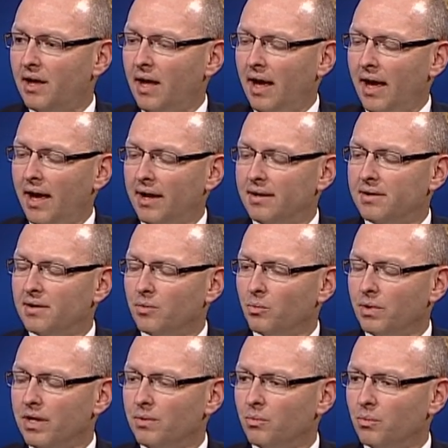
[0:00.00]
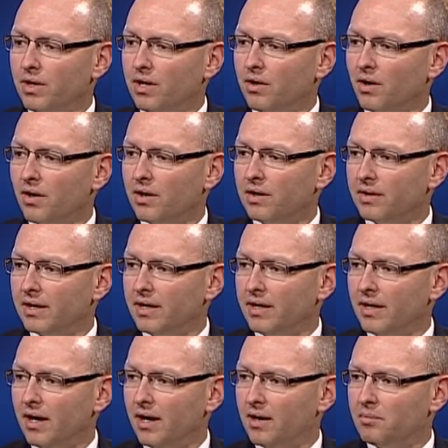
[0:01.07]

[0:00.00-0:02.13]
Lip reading: And we currently